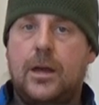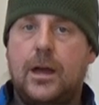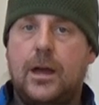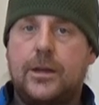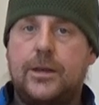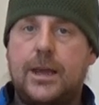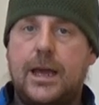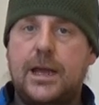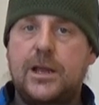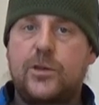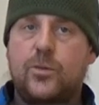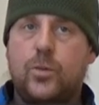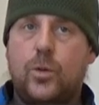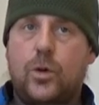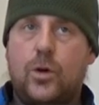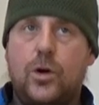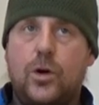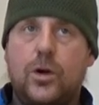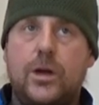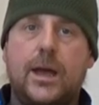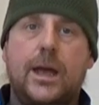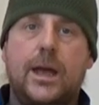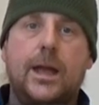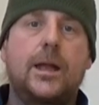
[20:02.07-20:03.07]
a day's
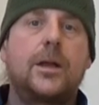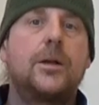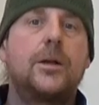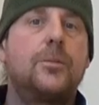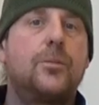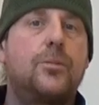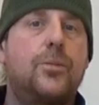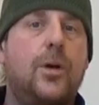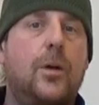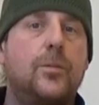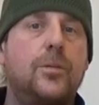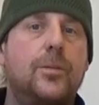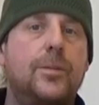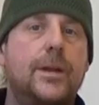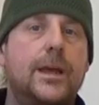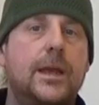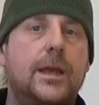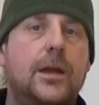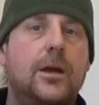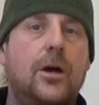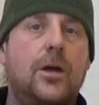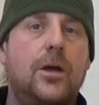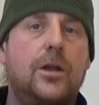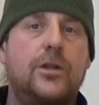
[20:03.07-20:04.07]
walking,
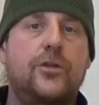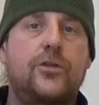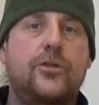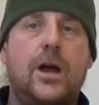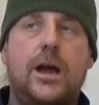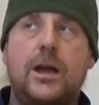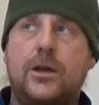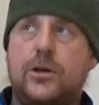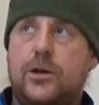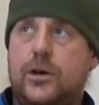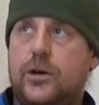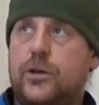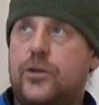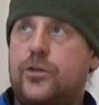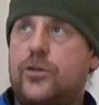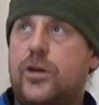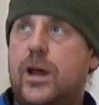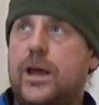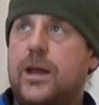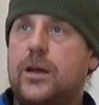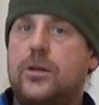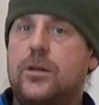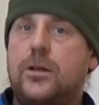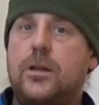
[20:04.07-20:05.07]
probably on a track or
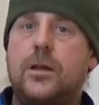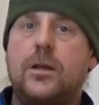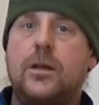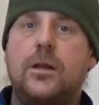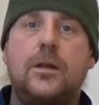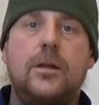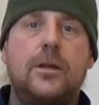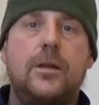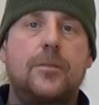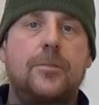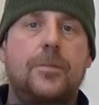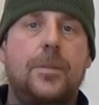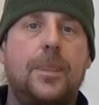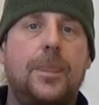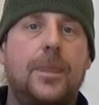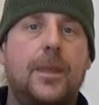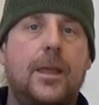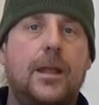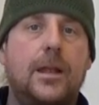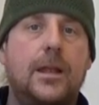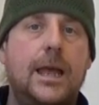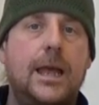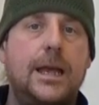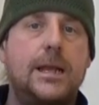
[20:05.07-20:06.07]
trail,
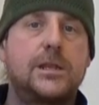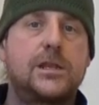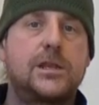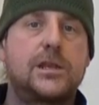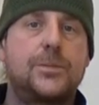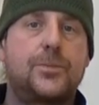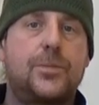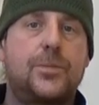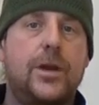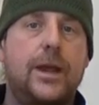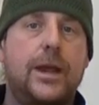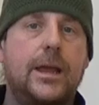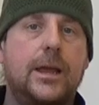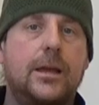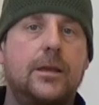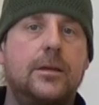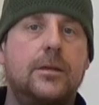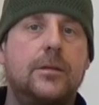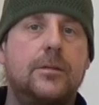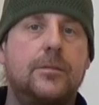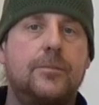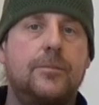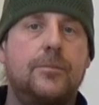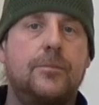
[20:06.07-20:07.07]
late
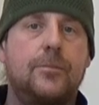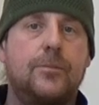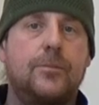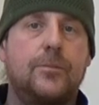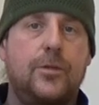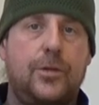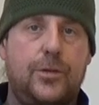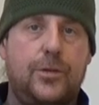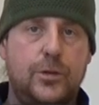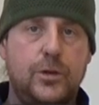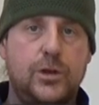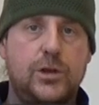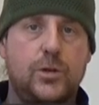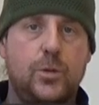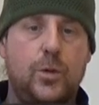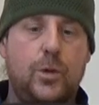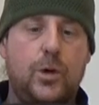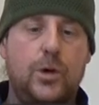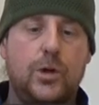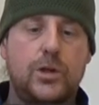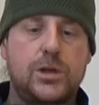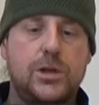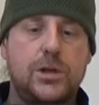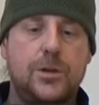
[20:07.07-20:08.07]
spring through to
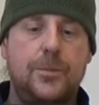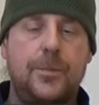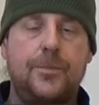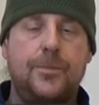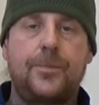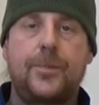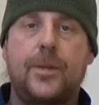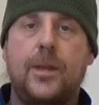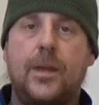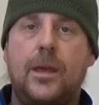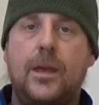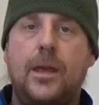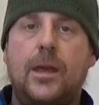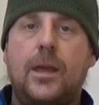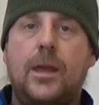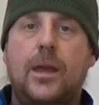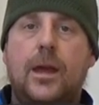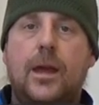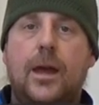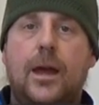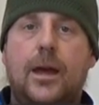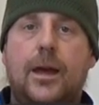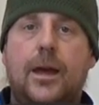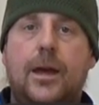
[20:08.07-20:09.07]
autumn.
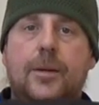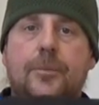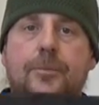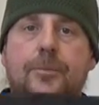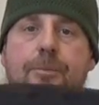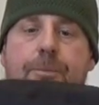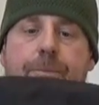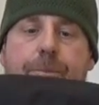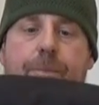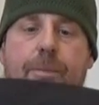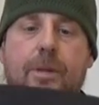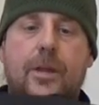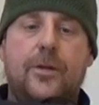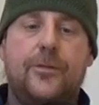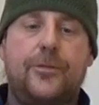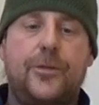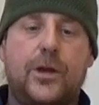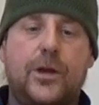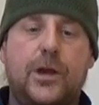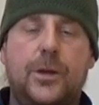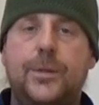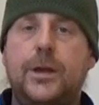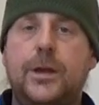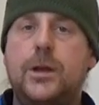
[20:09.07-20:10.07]
Um,
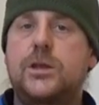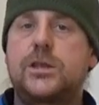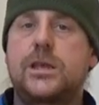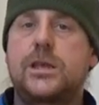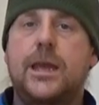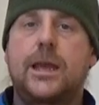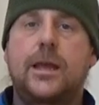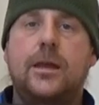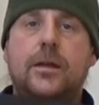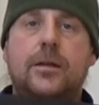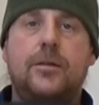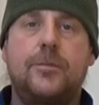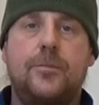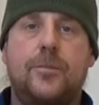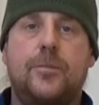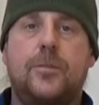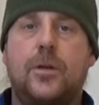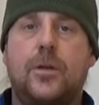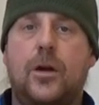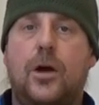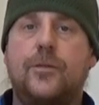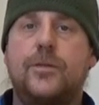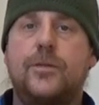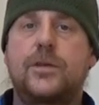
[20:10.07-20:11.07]
for commuting,
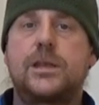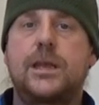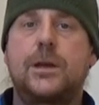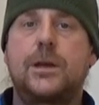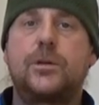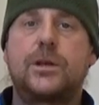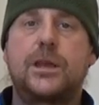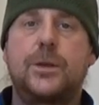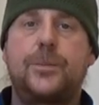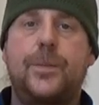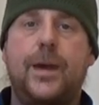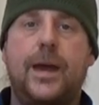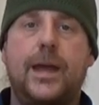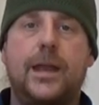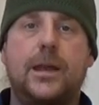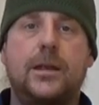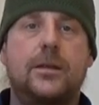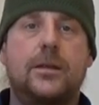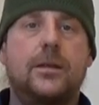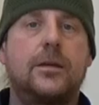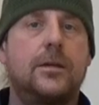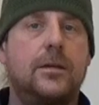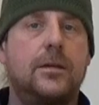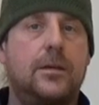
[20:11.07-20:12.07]
obviously it would
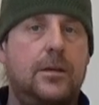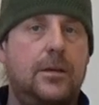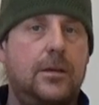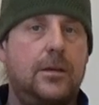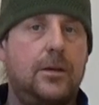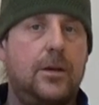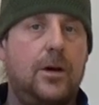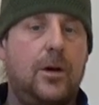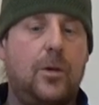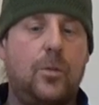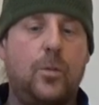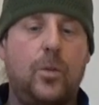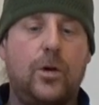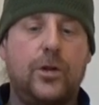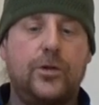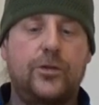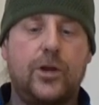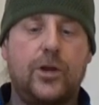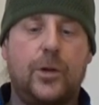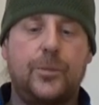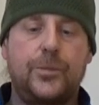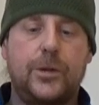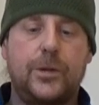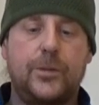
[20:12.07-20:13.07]
depend on what
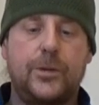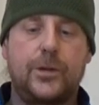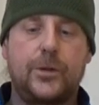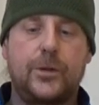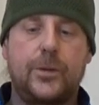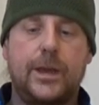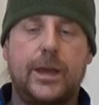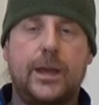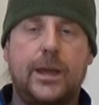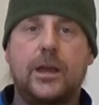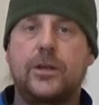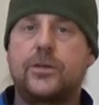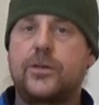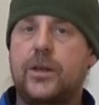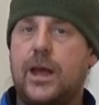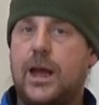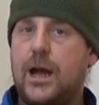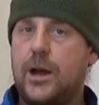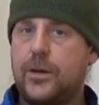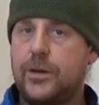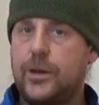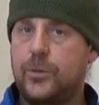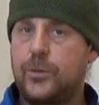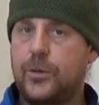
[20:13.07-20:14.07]
job you were doing as to
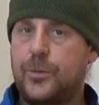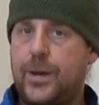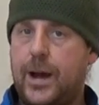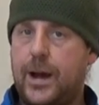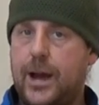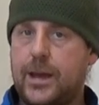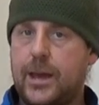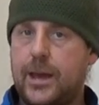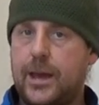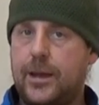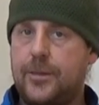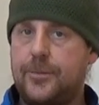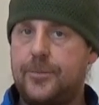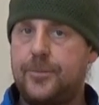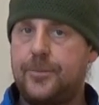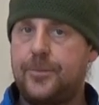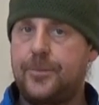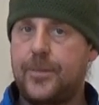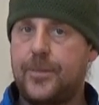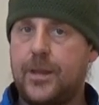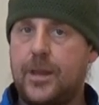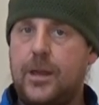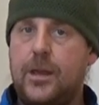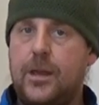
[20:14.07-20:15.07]
how you would pack it.
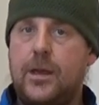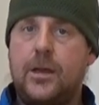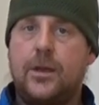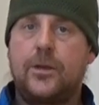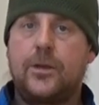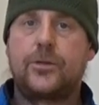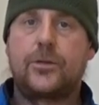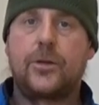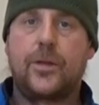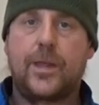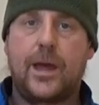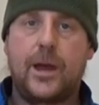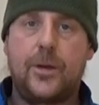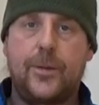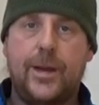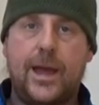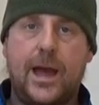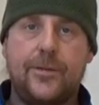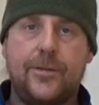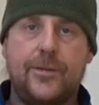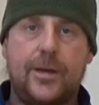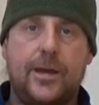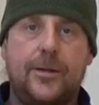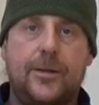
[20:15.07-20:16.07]
So there we
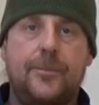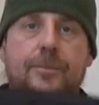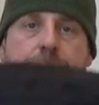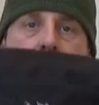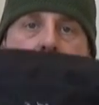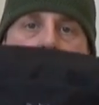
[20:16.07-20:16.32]
have it.